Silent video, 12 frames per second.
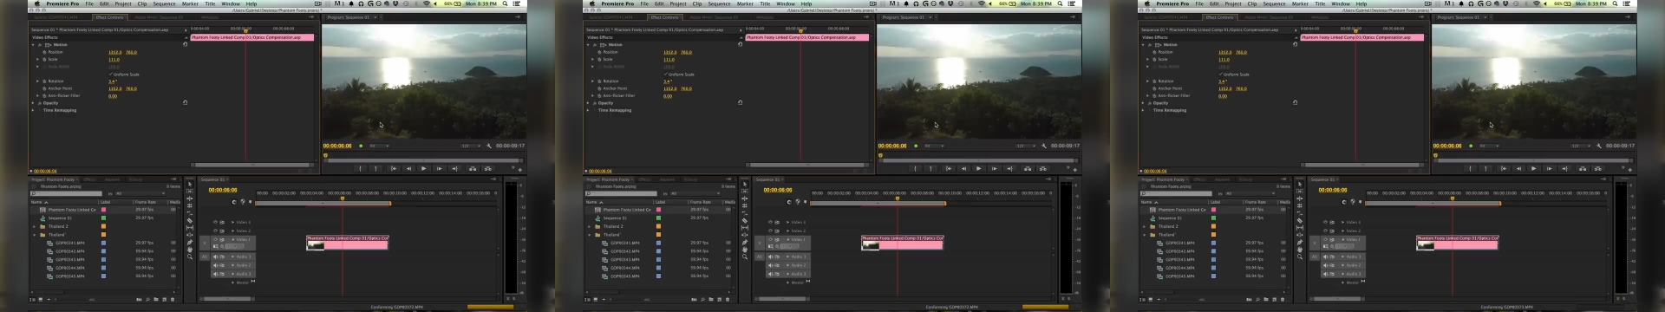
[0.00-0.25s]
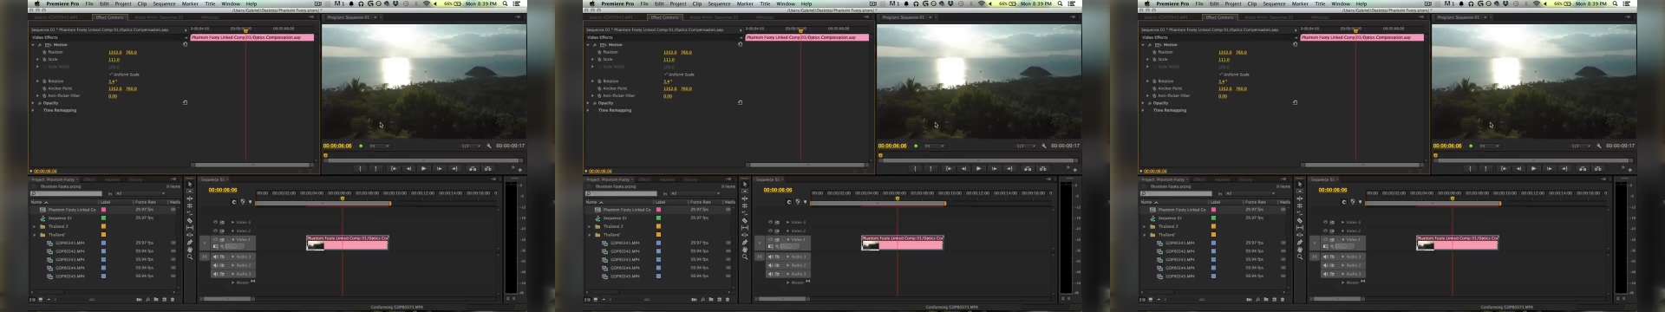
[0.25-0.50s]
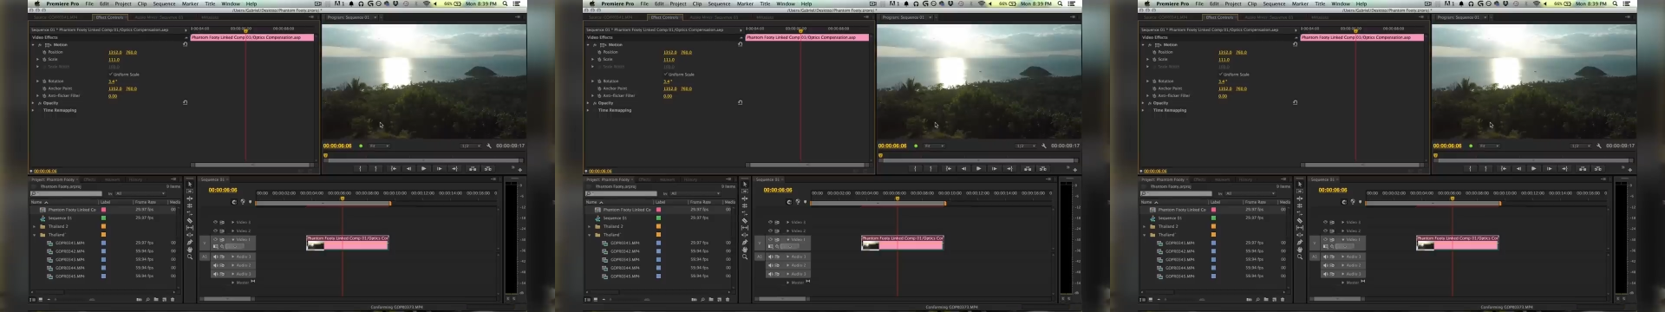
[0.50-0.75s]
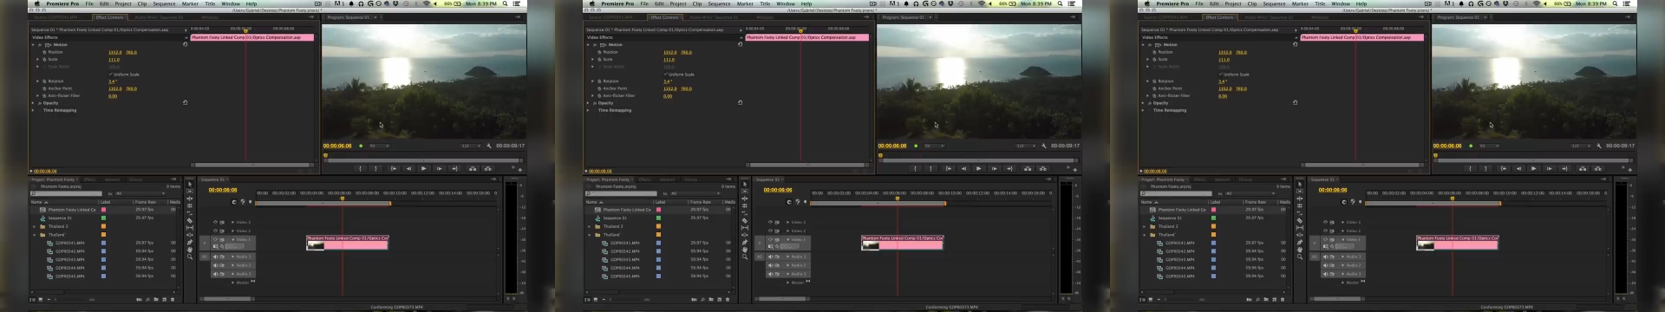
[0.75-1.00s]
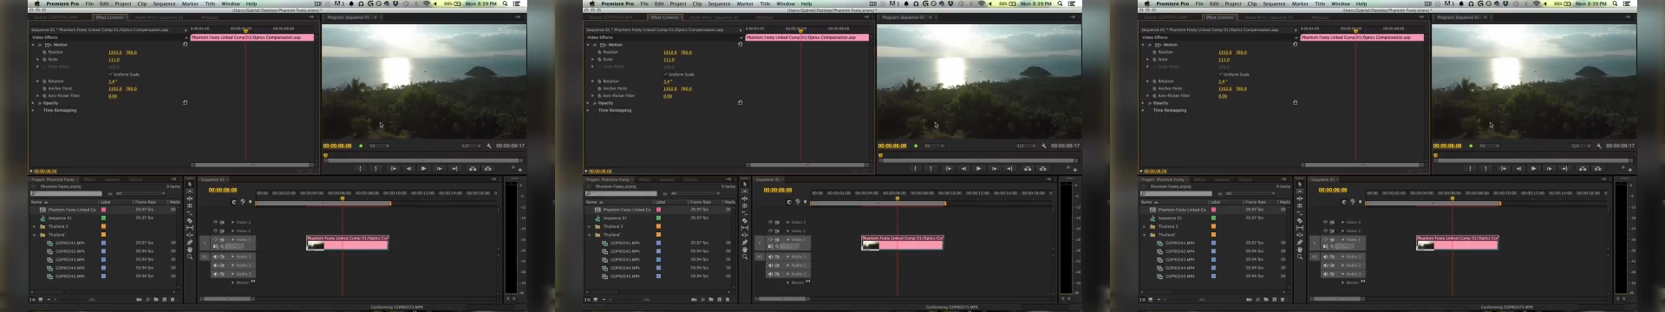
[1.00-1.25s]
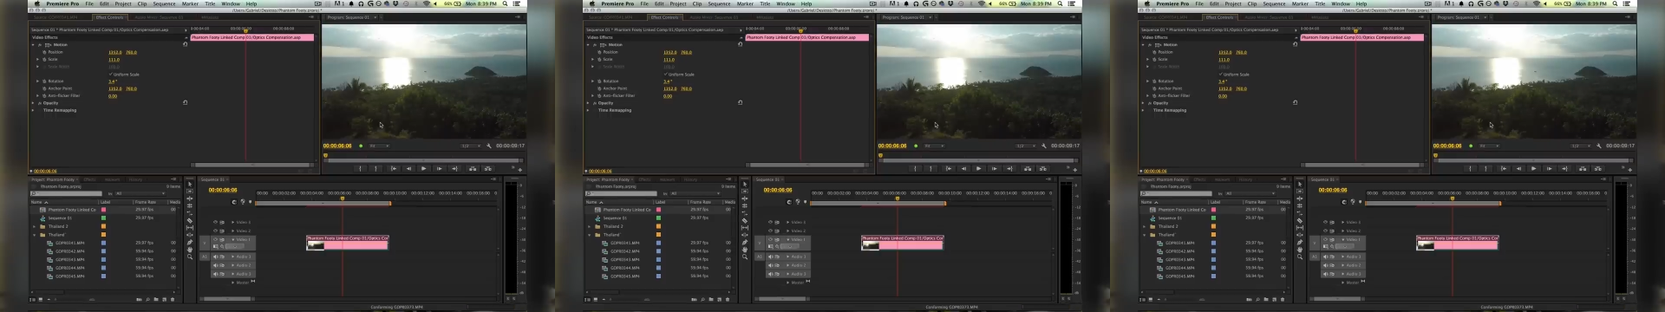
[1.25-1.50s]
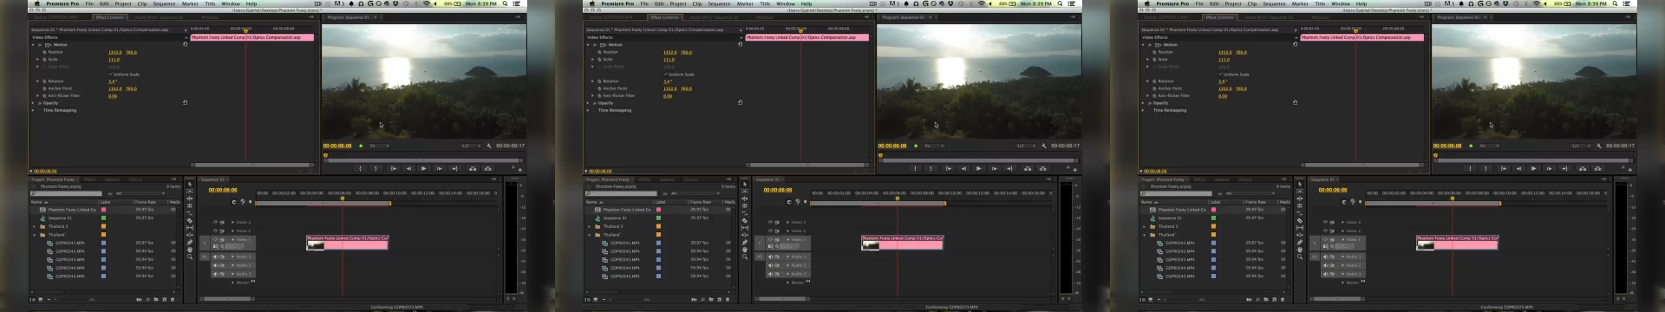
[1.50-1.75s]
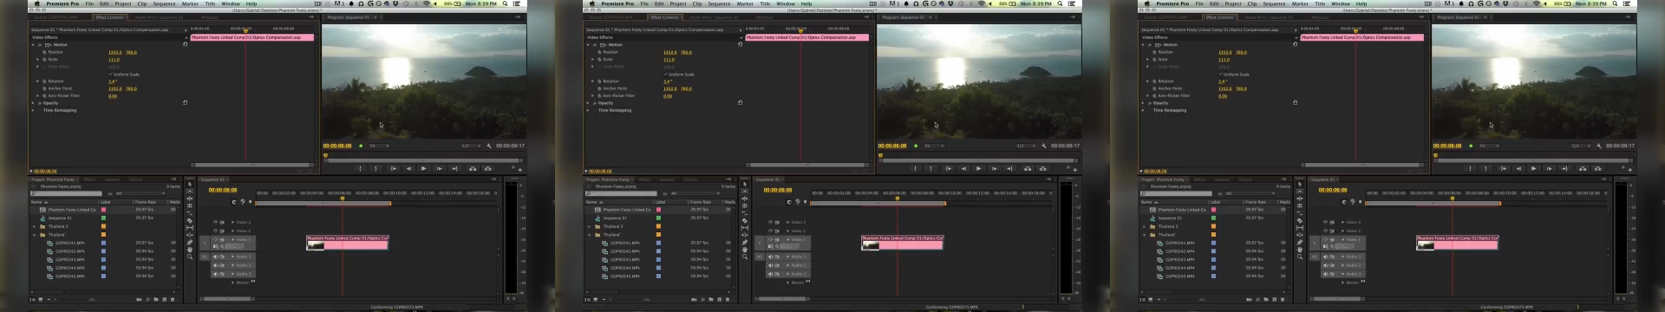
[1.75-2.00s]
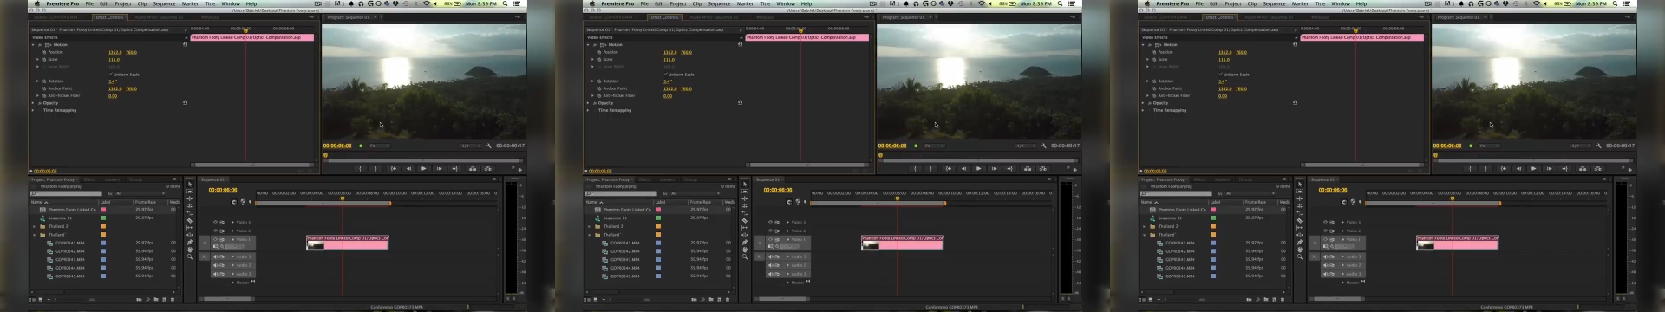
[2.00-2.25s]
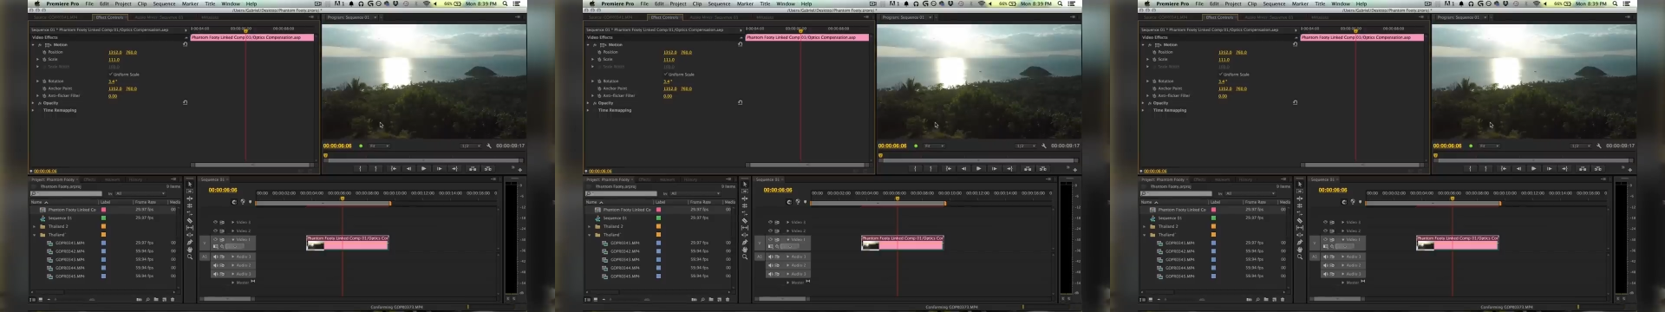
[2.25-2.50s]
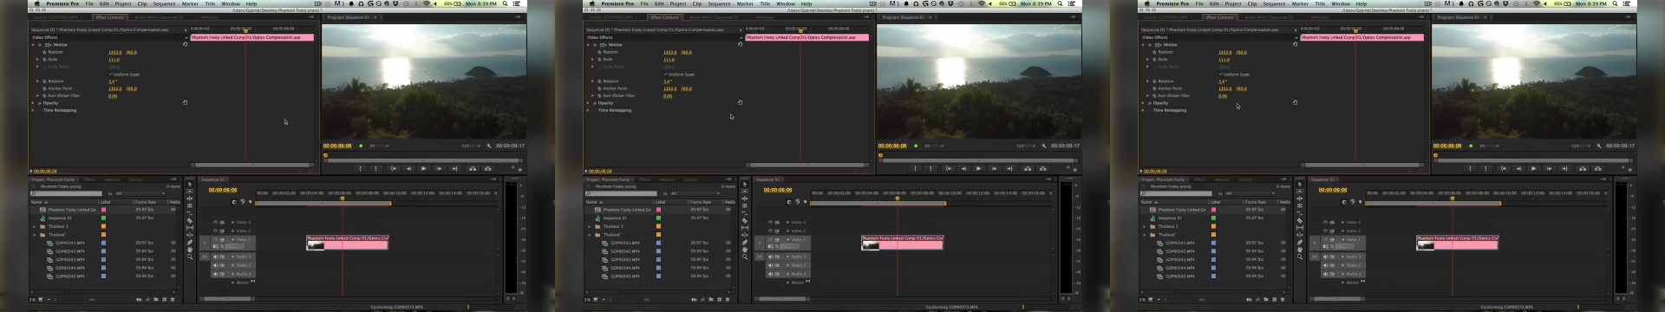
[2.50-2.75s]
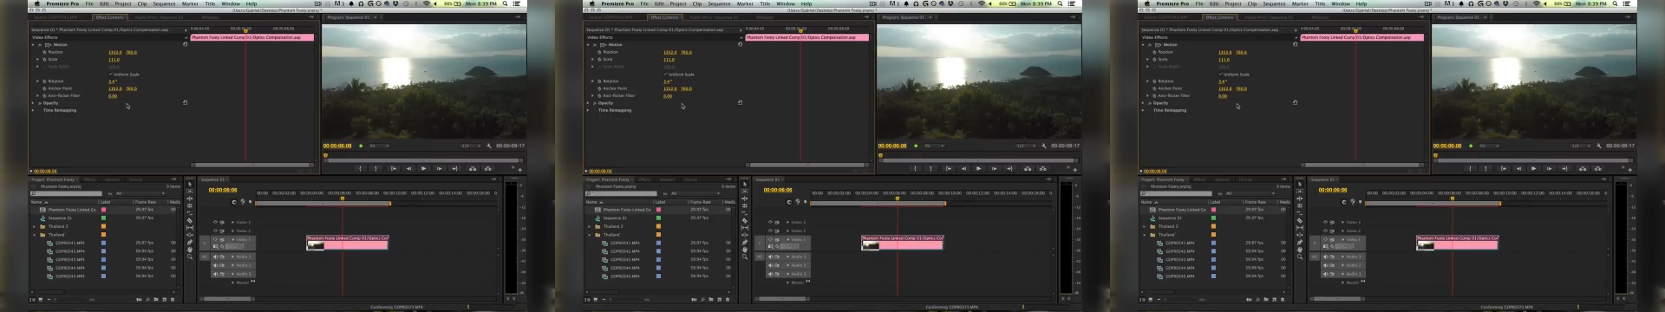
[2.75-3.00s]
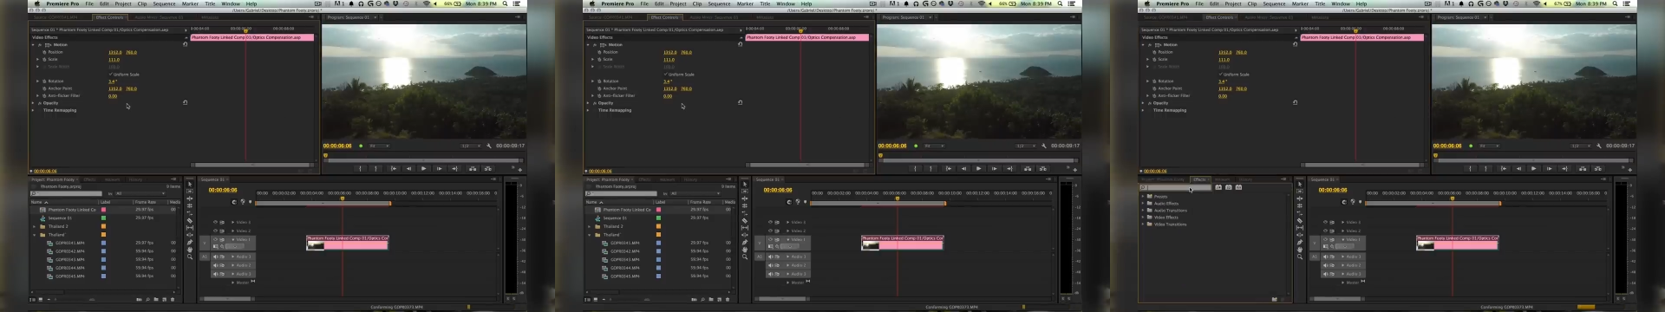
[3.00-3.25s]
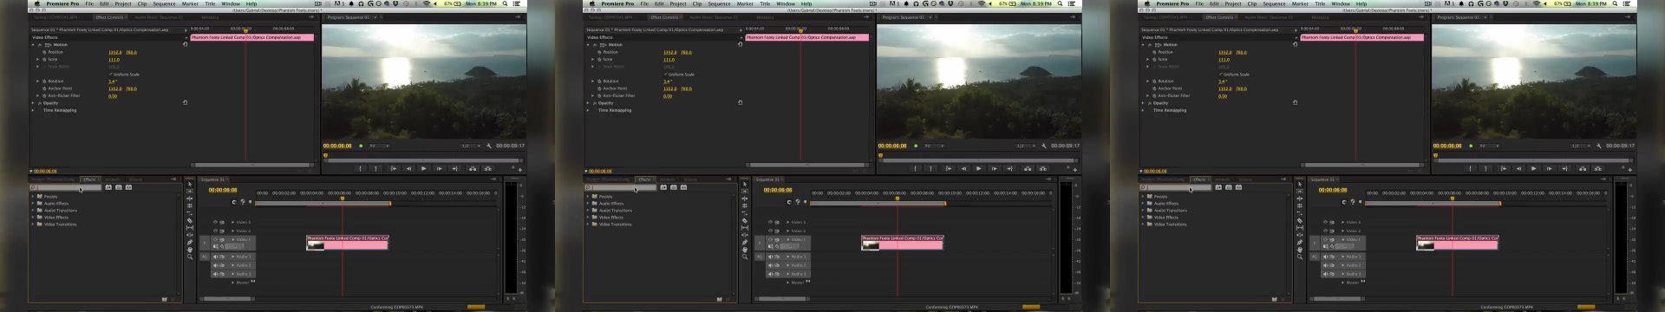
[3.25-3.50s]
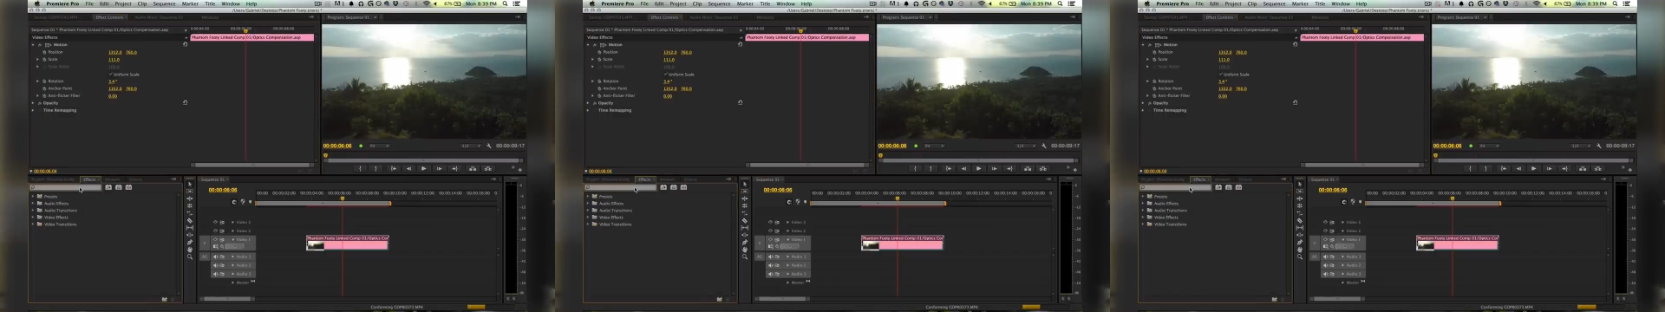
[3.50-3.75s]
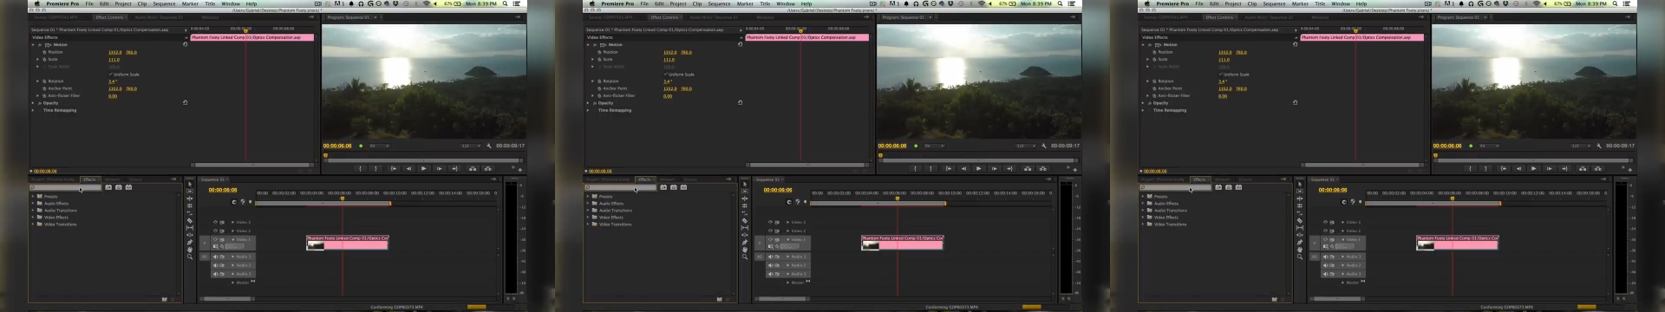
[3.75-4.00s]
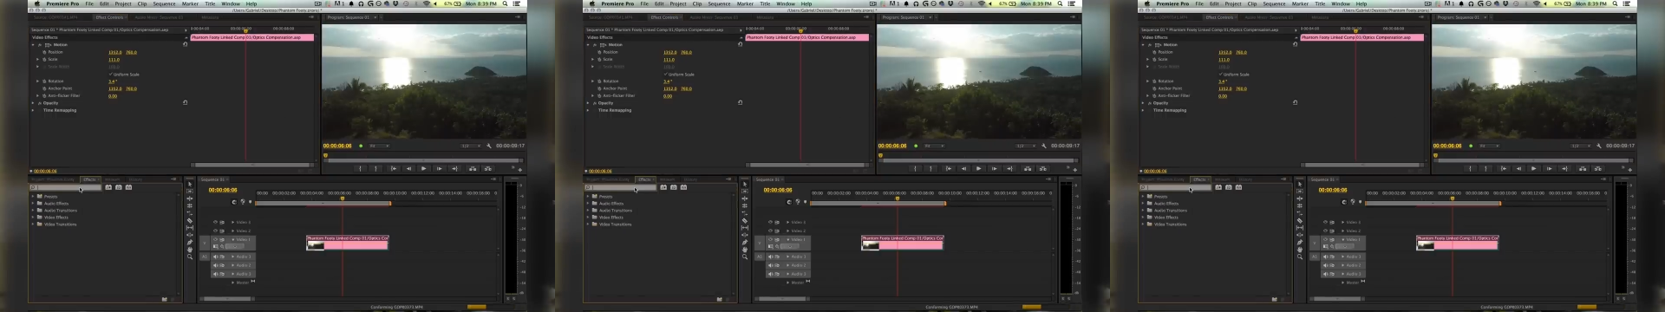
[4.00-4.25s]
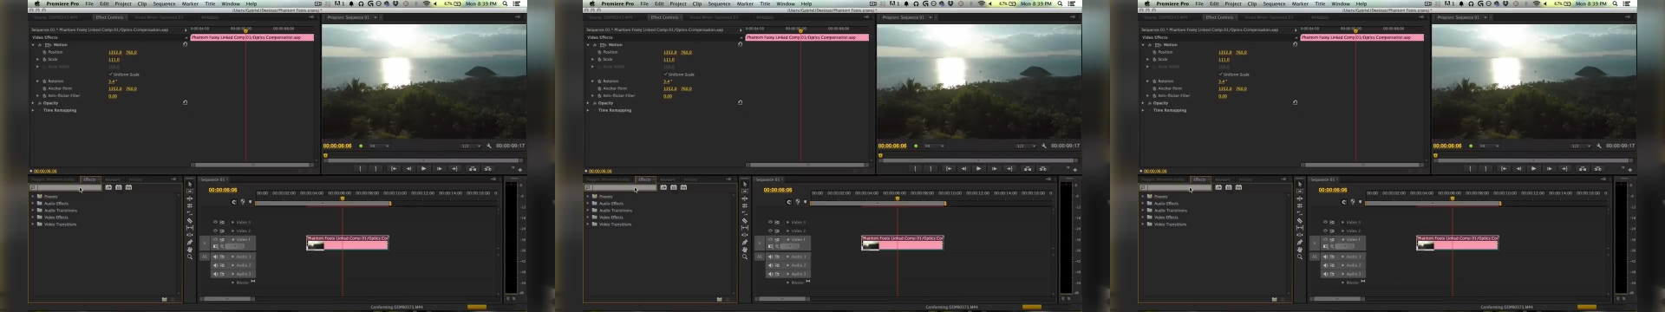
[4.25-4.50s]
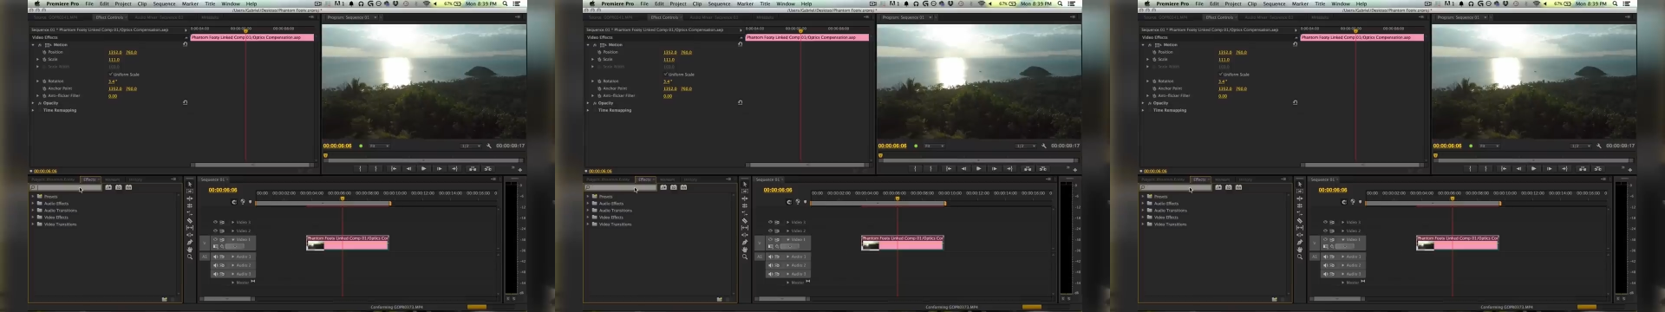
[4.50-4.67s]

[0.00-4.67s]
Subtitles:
No face is visible, so there are no lips to read.